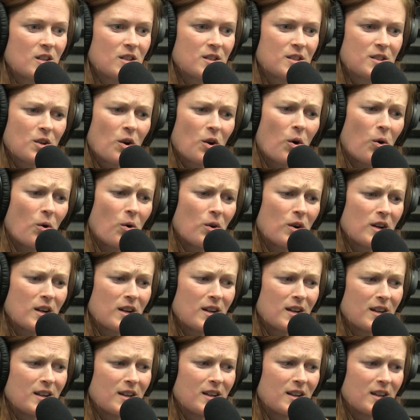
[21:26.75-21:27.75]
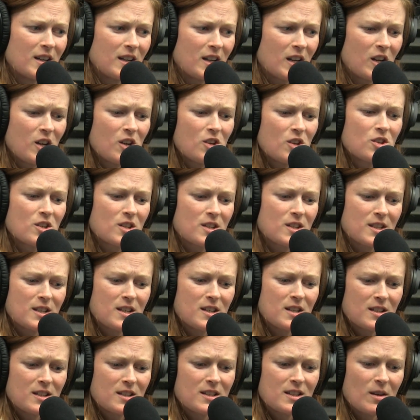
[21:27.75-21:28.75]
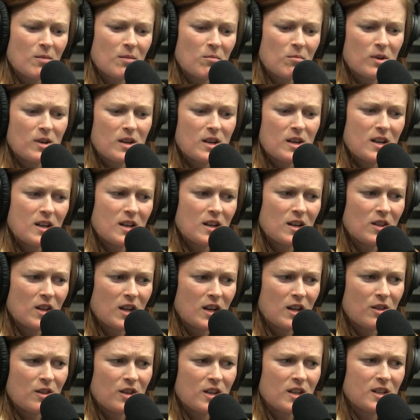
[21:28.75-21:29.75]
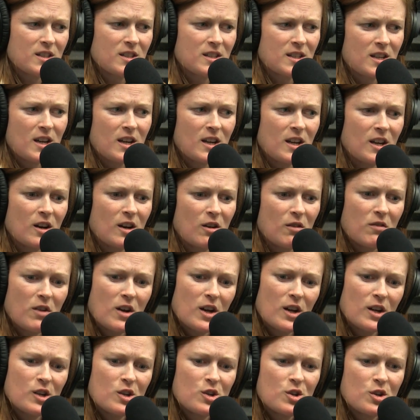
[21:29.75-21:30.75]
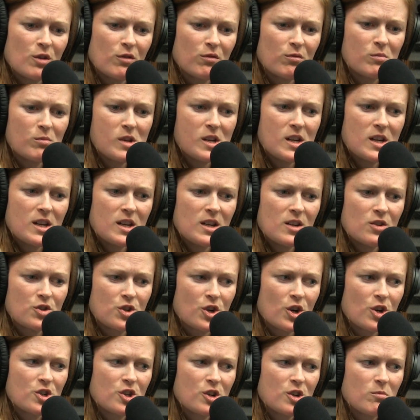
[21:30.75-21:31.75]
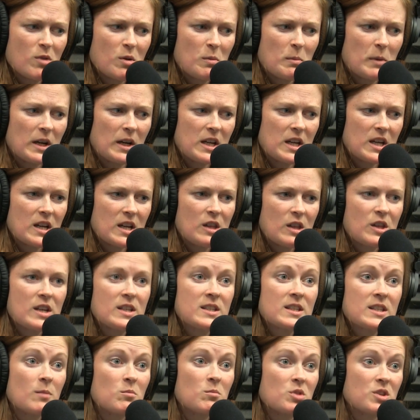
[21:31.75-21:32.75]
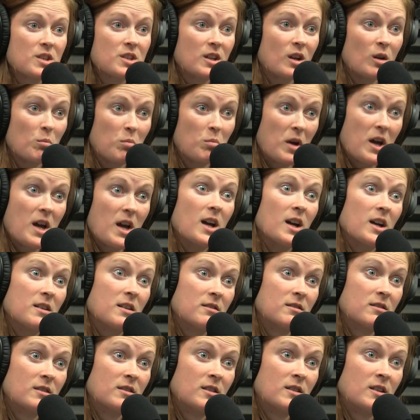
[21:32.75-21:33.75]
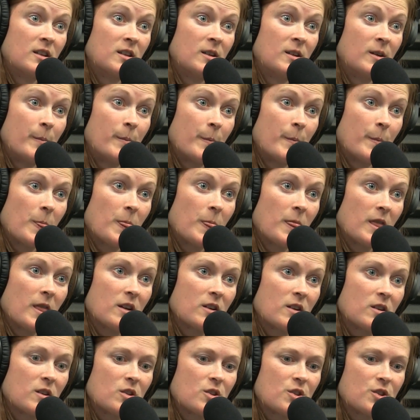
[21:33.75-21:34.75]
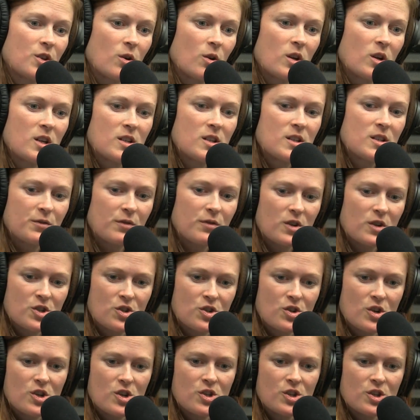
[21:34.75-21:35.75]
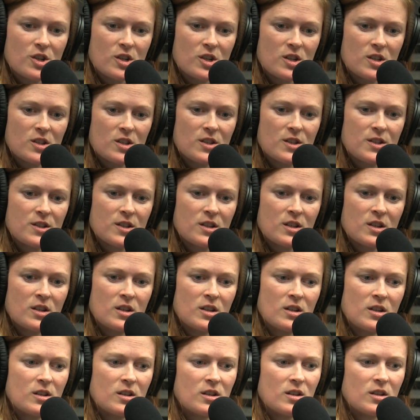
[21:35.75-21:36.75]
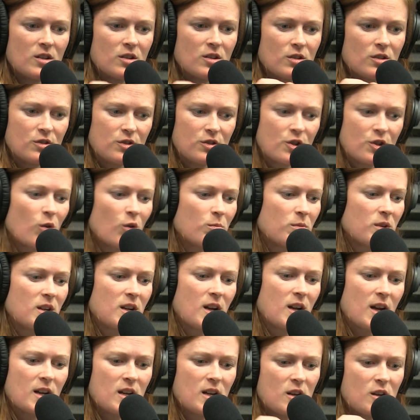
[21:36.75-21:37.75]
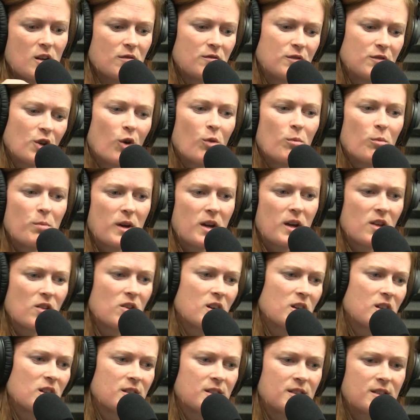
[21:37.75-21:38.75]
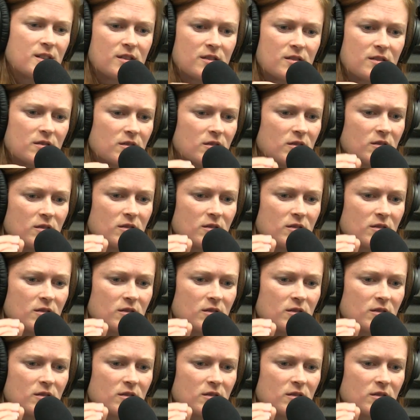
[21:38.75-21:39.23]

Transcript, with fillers: So he just sees somebody that he thinks taking advantage of me and charging me money and he thinks I'm just going to pay it. Right. So his frustration is don't be naive. Don't pay this.